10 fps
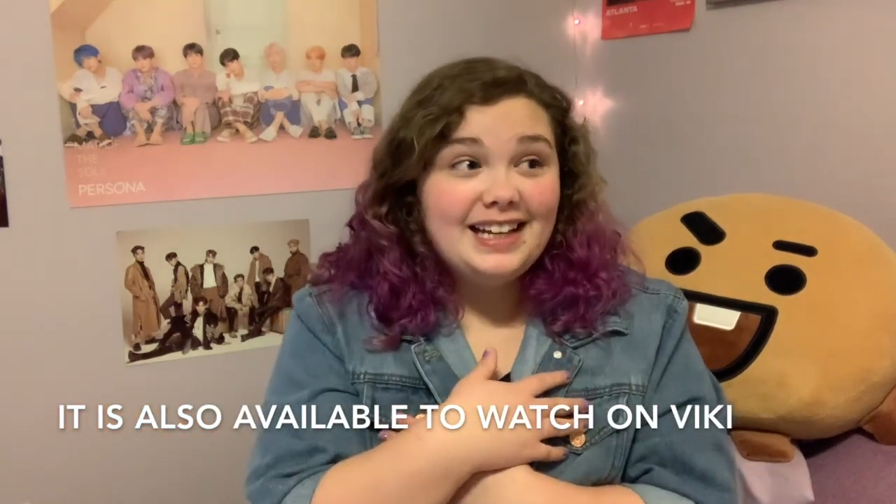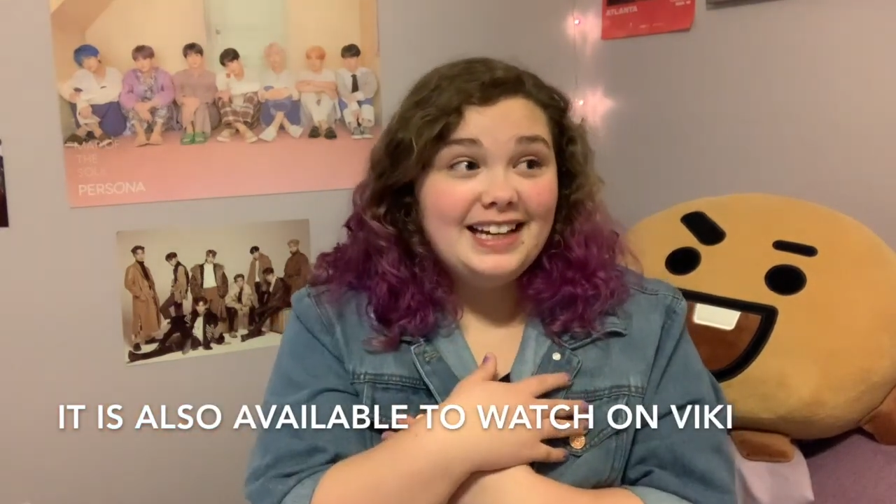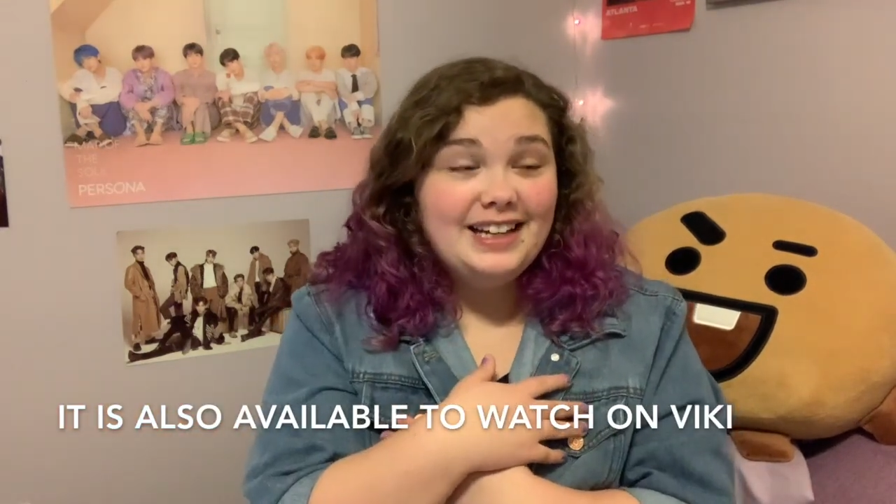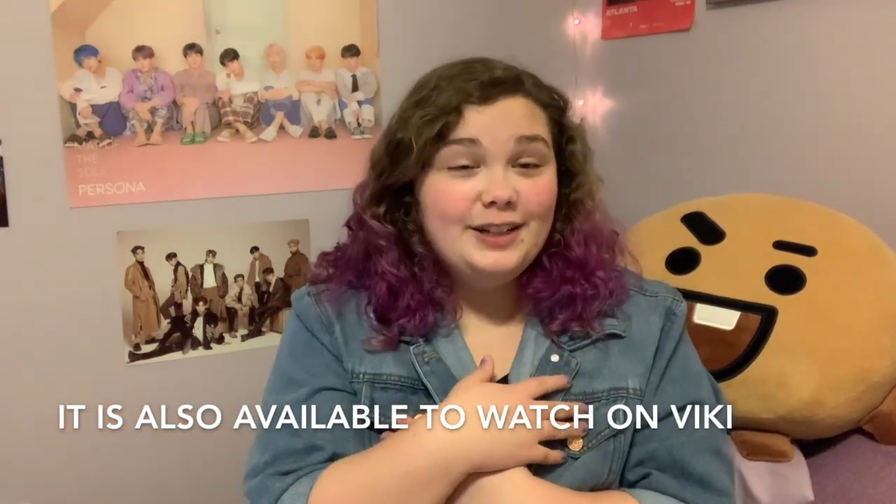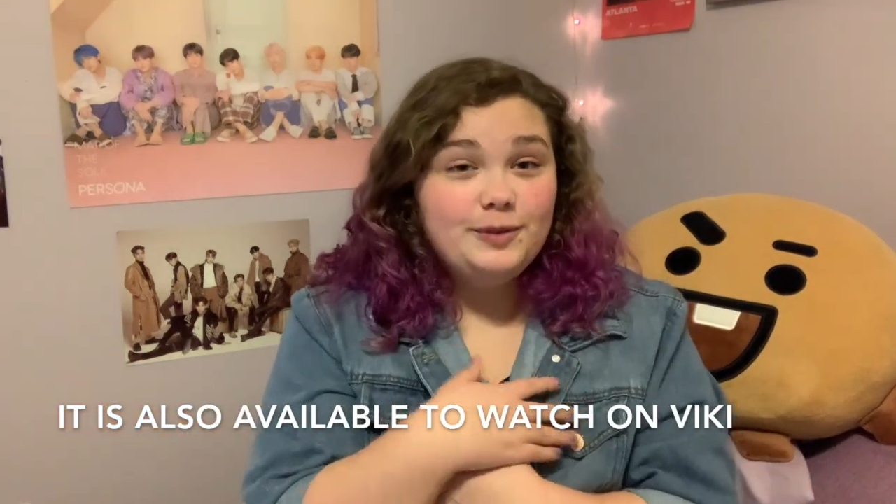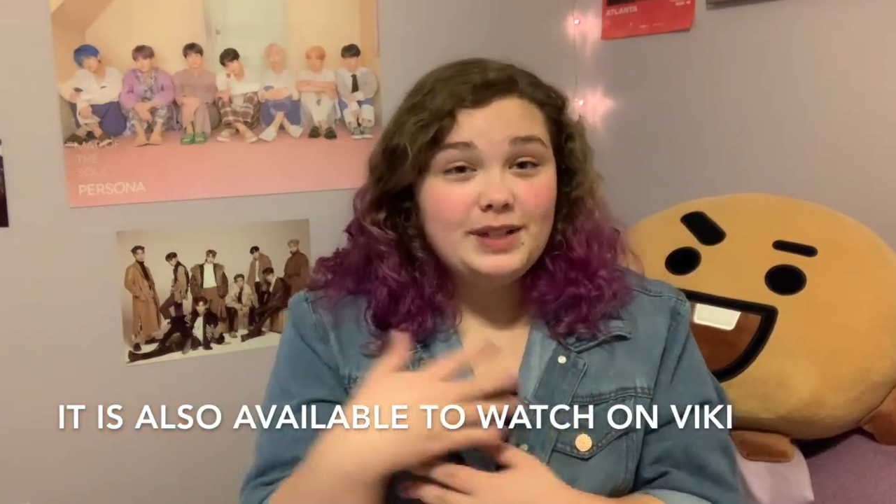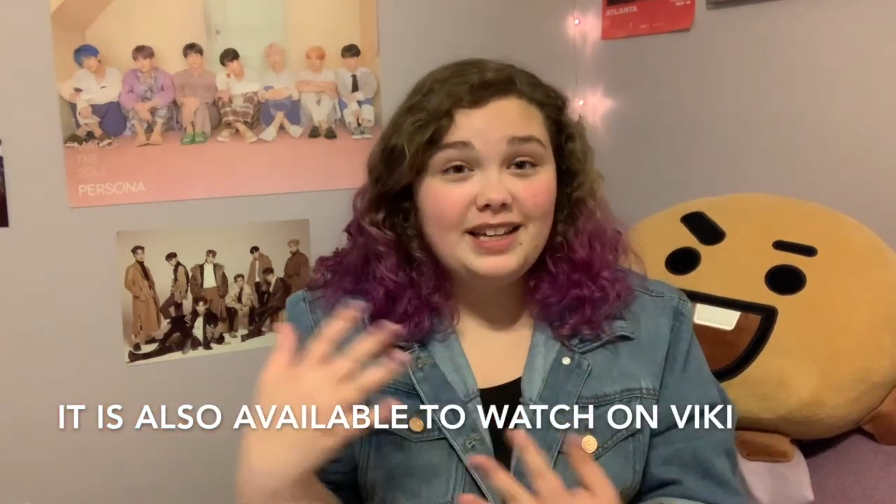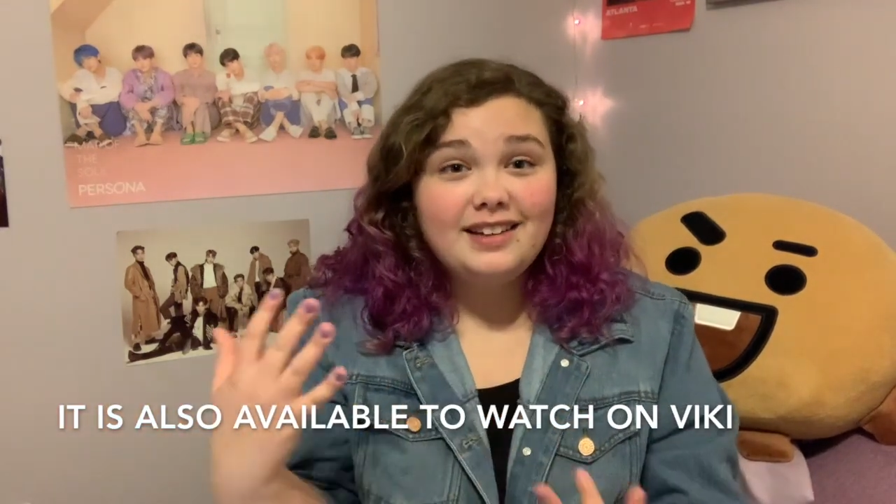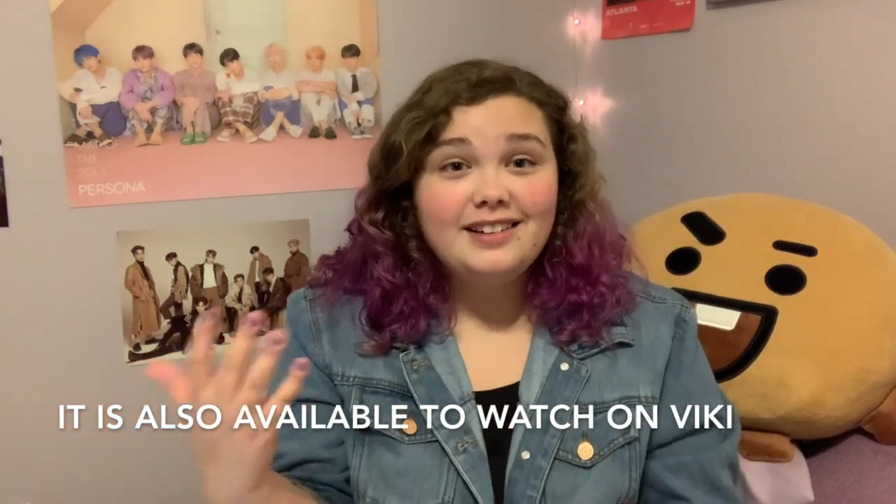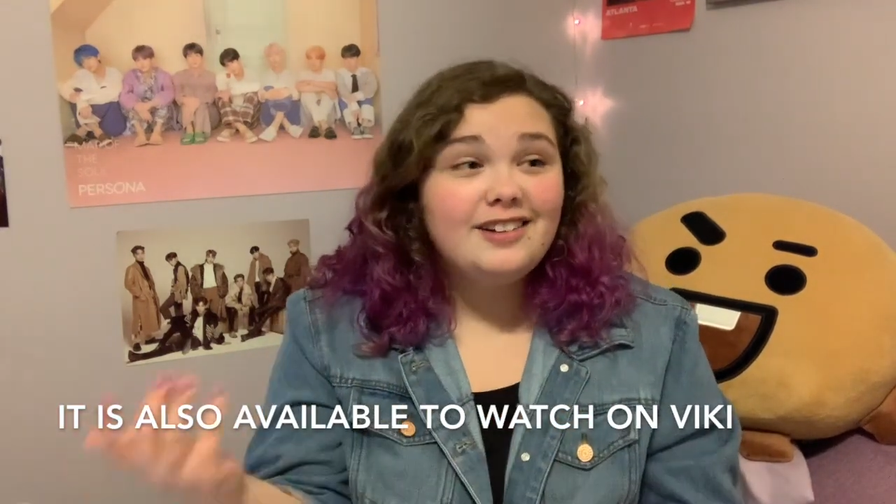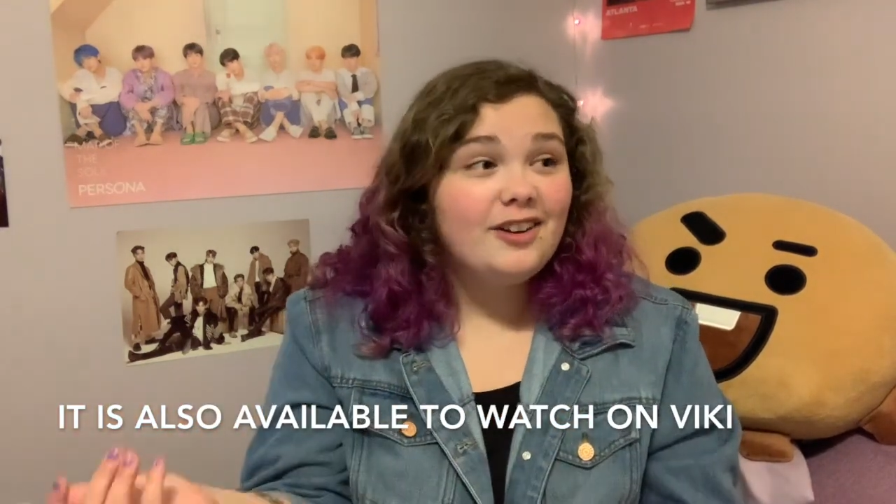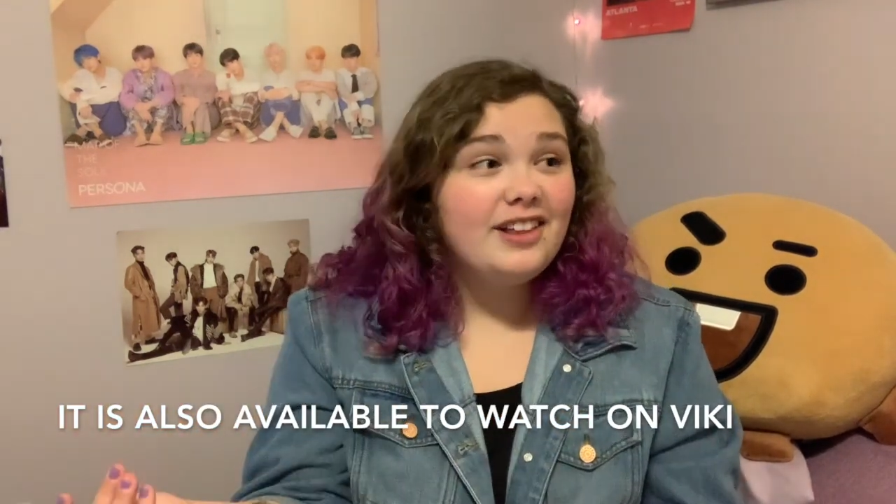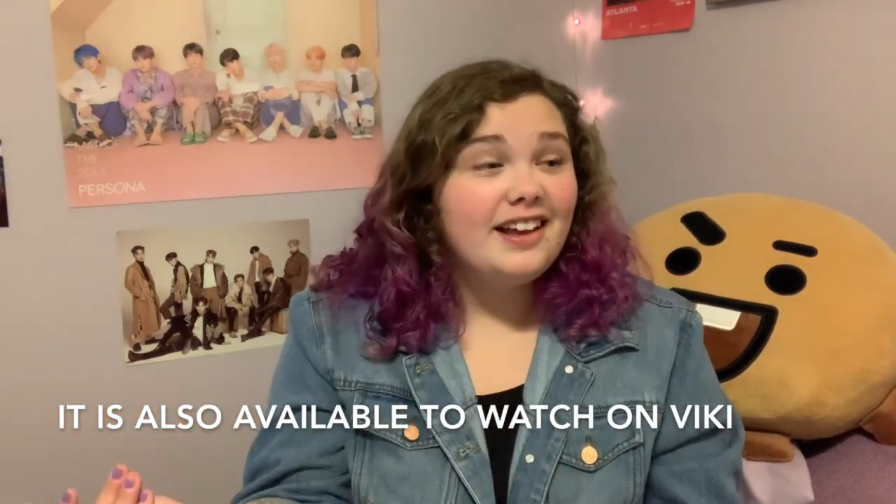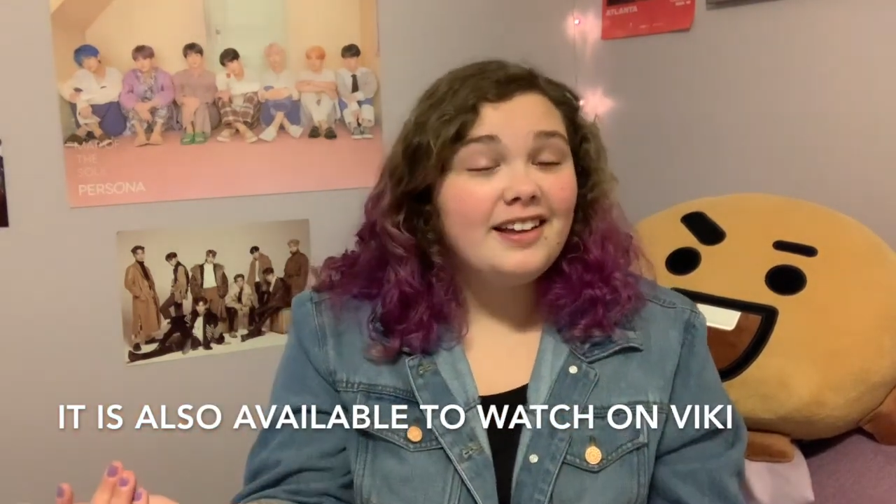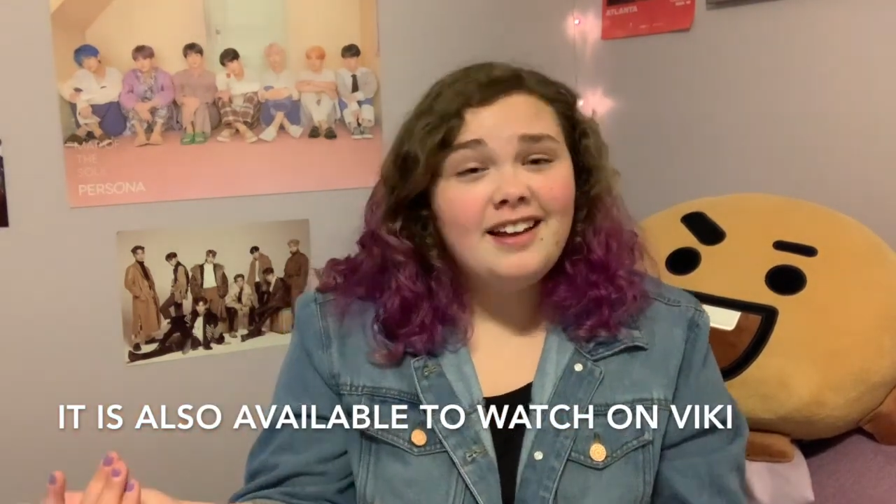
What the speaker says: and we can, you know, like